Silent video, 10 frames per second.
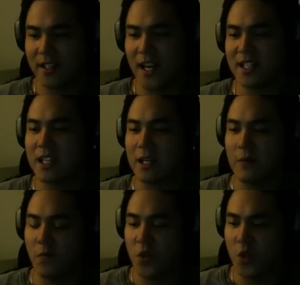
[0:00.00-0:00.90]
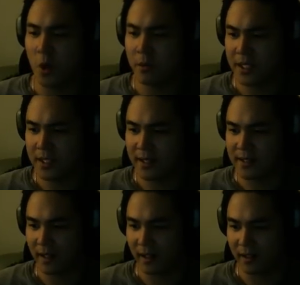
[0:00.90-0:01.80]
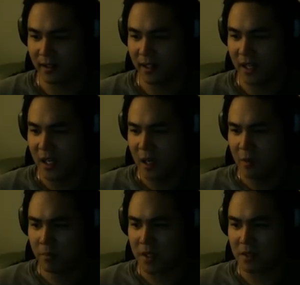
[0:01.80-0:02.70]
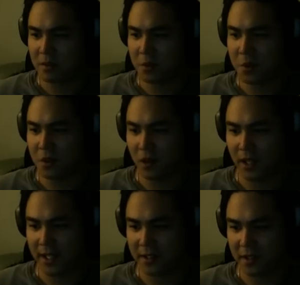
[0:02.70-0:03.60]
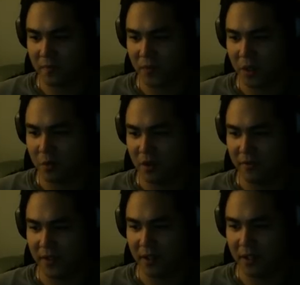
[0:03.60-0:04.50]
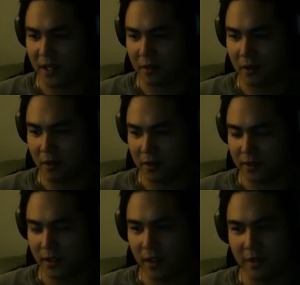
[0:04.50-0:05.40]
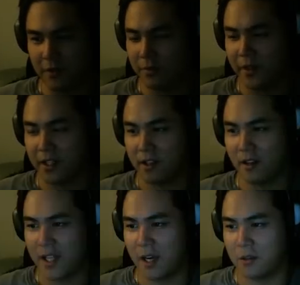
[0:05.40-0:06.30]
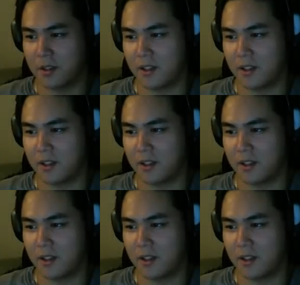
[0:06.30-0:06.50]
That nobody can tell. But sooner or later, we'll figure it out all. All you figured it all out.